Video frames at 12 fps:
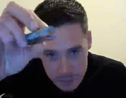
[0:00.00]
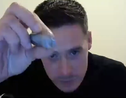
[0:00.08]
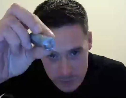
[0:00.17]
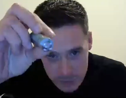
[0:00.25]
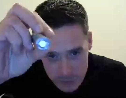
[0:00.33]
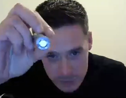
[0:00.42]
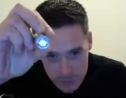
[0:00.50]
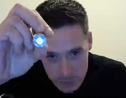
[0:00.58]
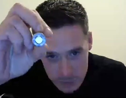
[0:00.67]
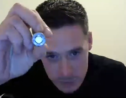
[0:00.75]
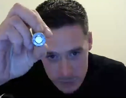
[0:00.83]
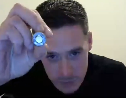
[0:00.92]

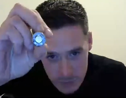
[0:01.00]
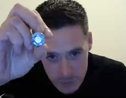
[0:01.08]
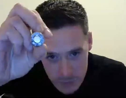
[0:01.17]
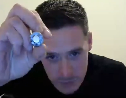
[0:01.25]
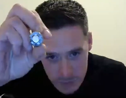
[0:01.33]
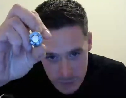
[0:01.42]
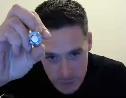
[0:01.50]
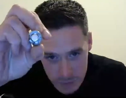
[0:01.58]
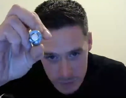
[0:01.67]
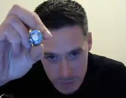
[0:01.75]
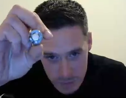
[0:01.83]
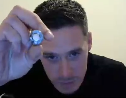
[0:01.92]

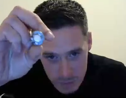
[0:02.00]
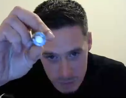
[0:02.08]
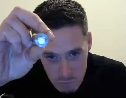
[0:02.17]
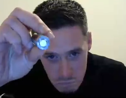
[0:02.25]
Nothing is said.